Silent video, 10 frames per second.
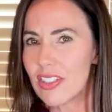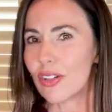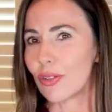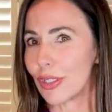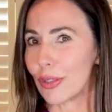to
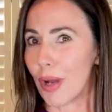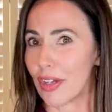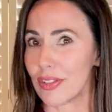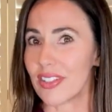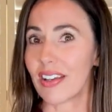earlier
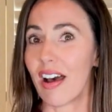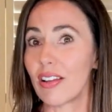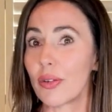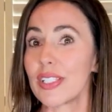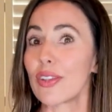models, the
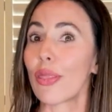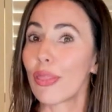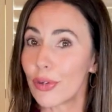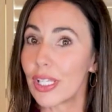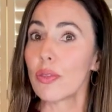collar is
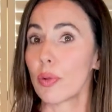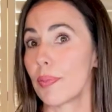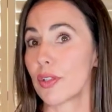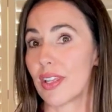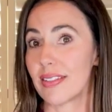
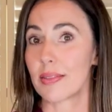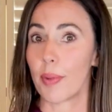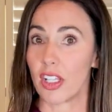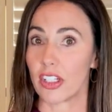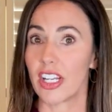33%
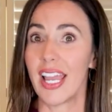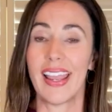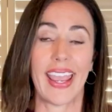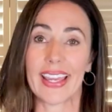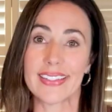smaller
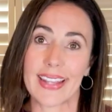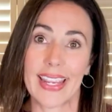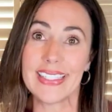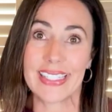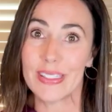and
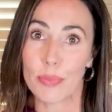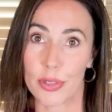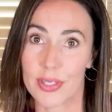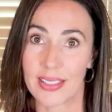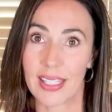
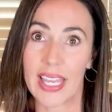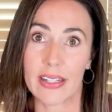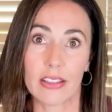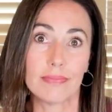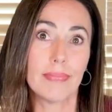18% lighter,